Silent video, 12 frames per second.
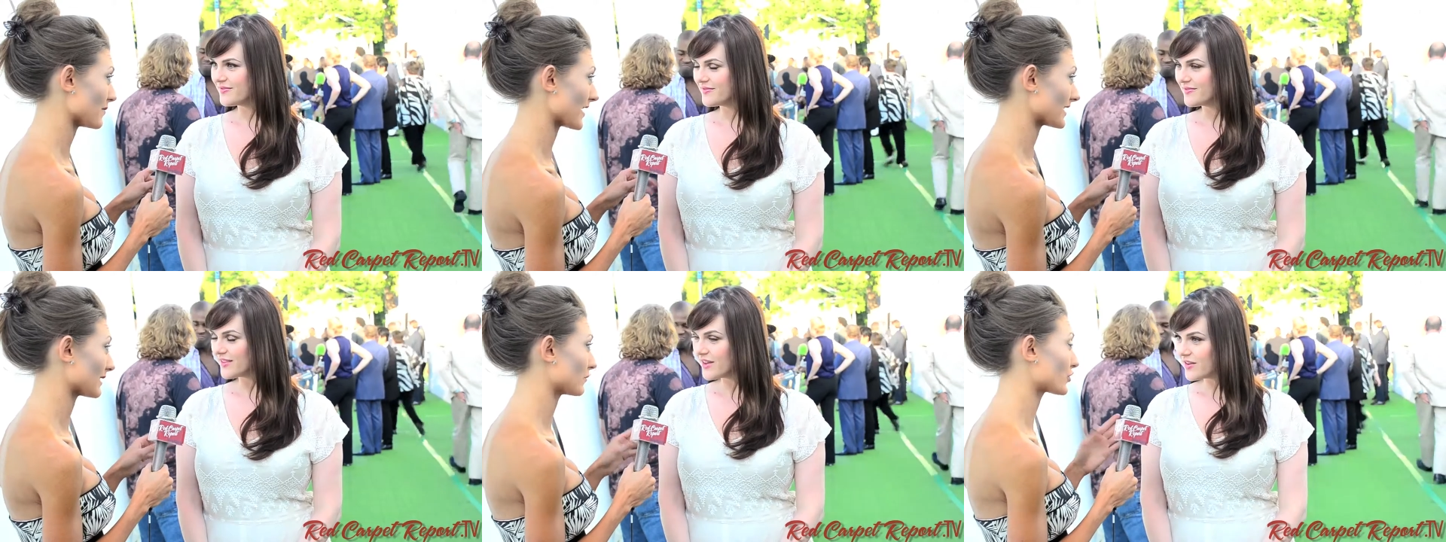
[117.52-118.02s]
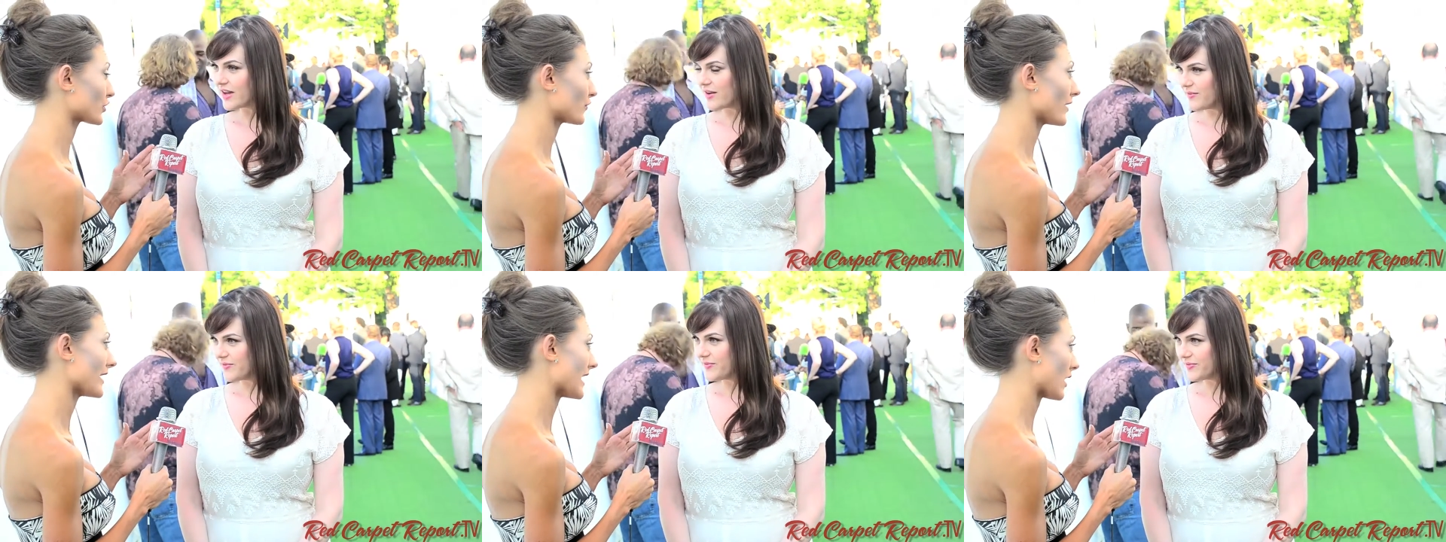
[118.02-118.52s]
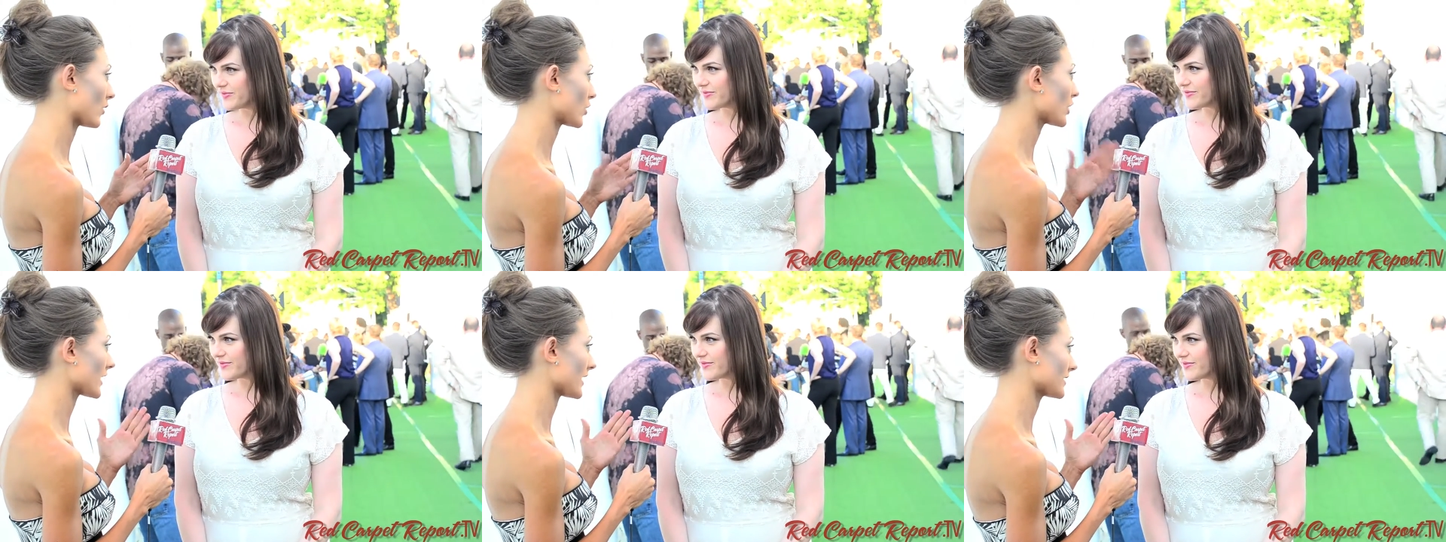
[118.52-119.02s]
Speaker 1: because I'm sure right now
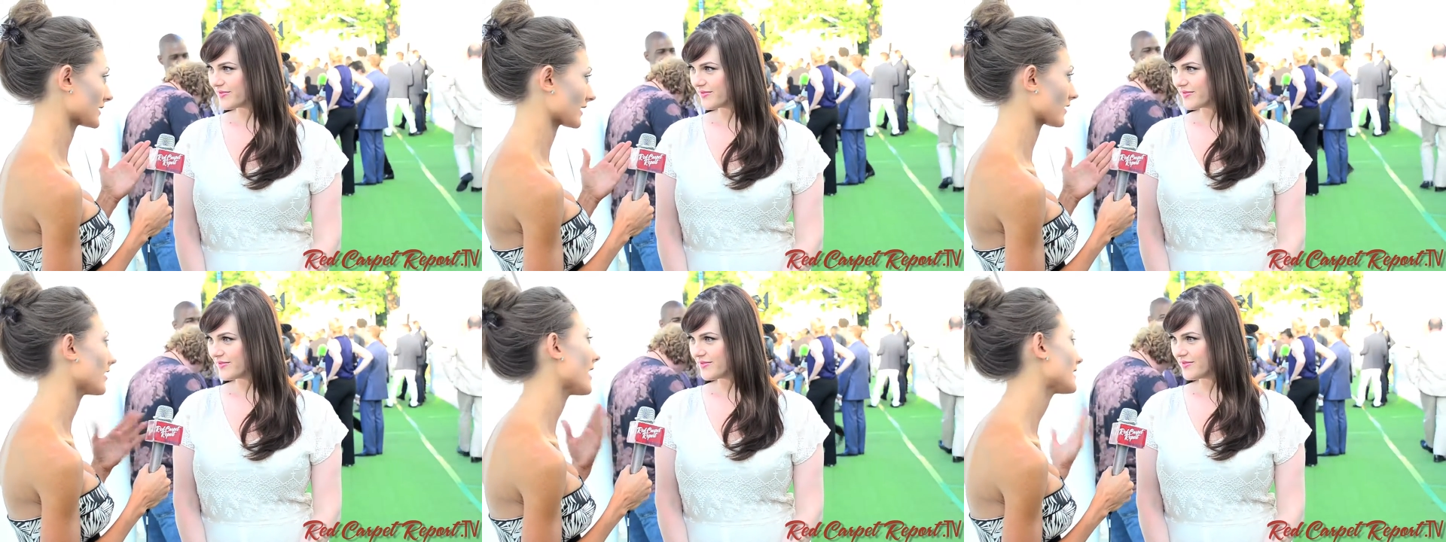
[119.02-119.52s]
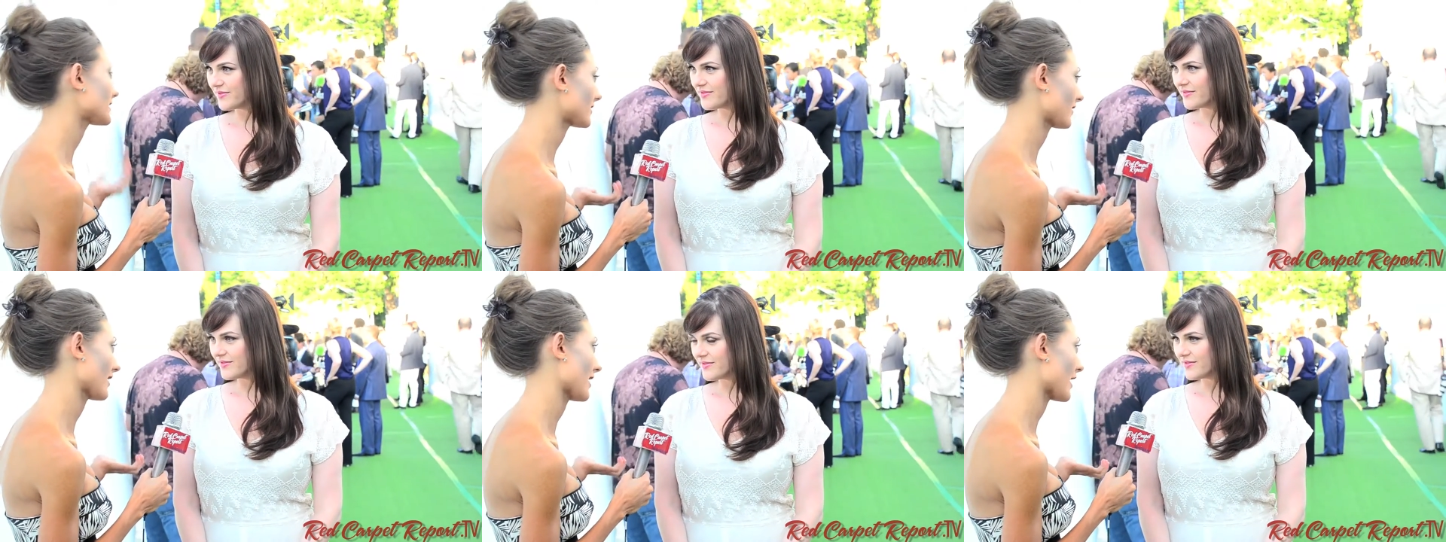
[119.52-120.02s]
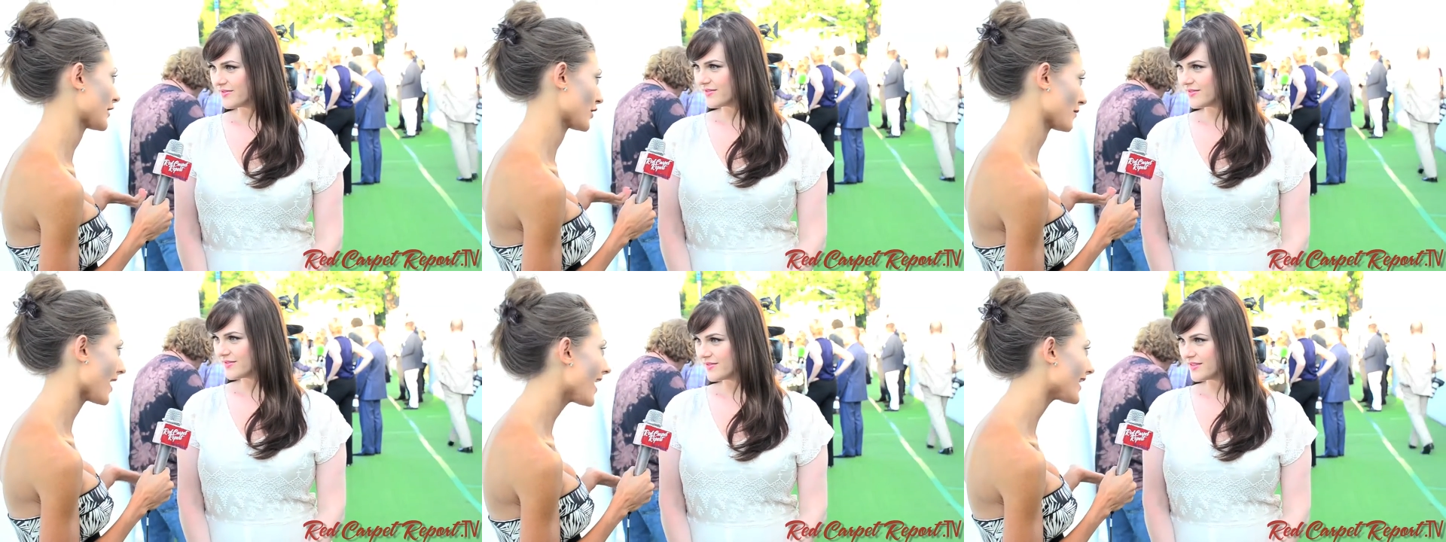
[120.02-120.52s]
cooking is like the last thing on your
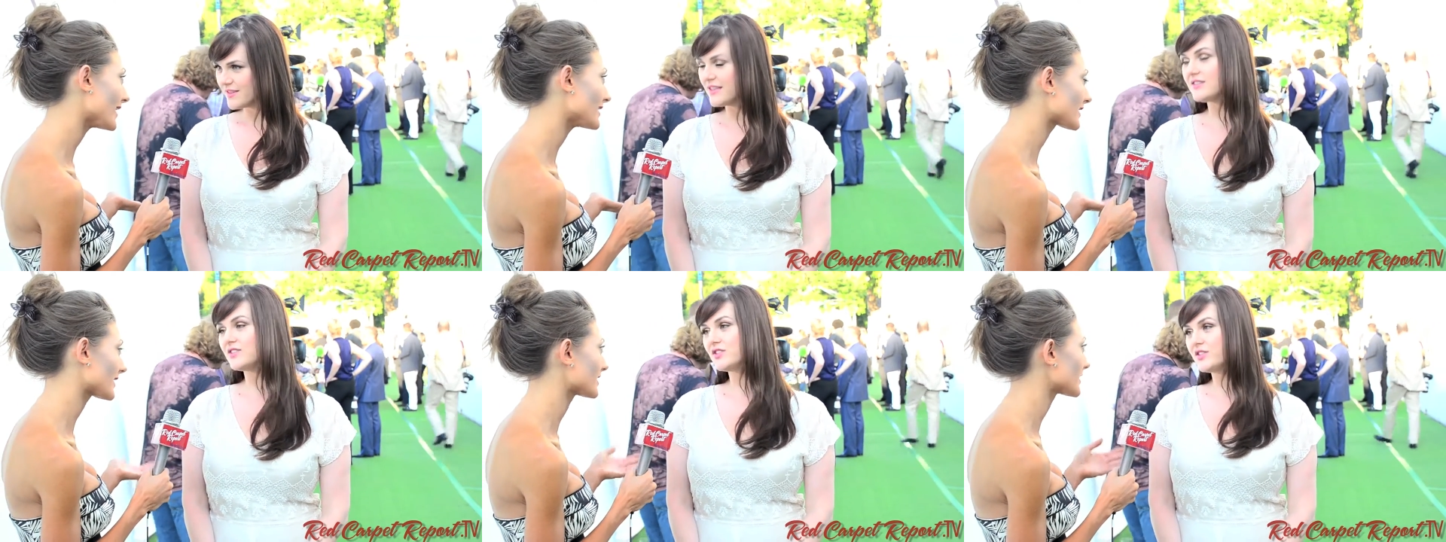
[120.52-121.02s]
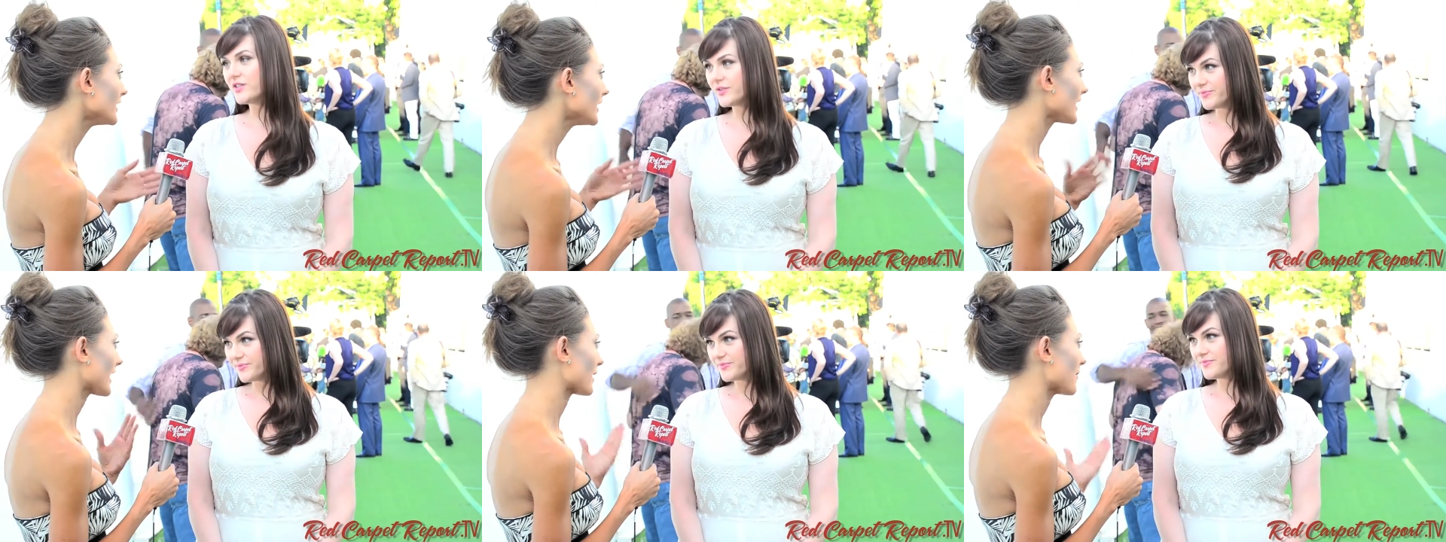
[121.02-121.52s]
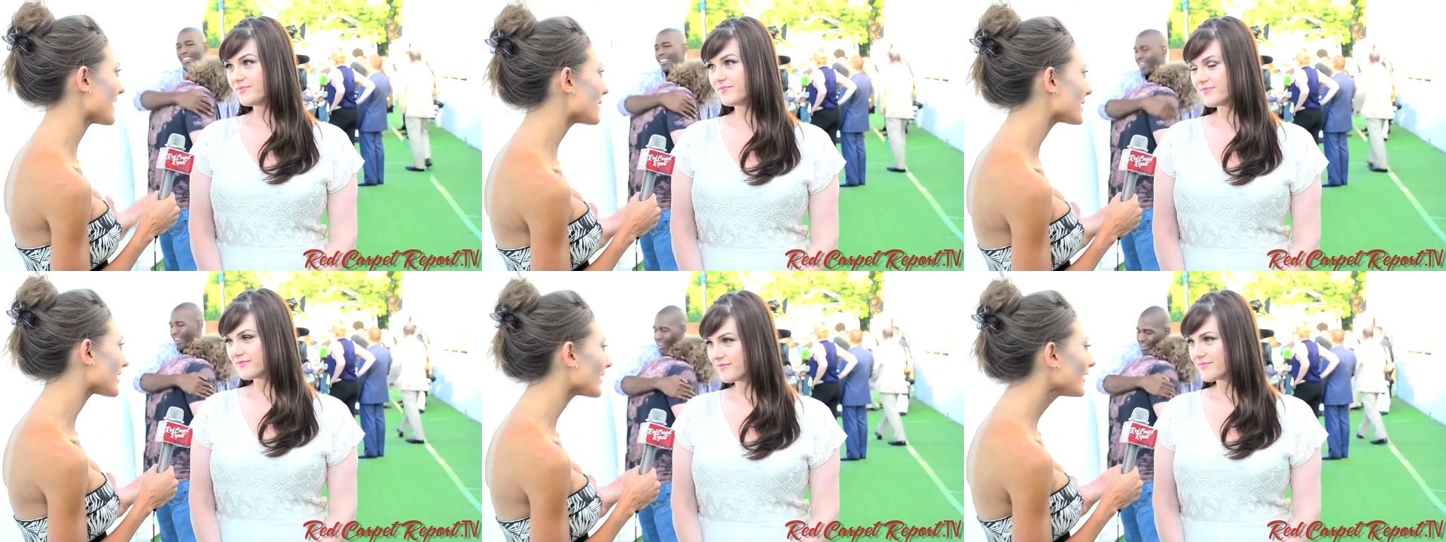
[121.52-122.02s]
mind. That's true. You got a
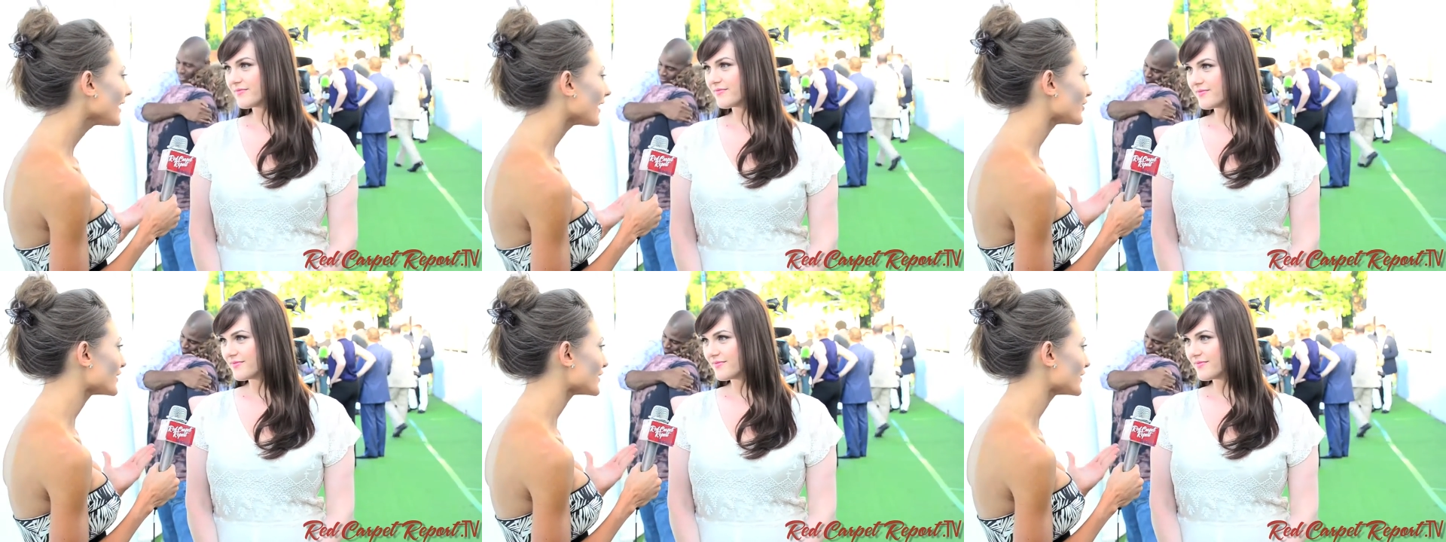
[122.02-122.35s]
baby. If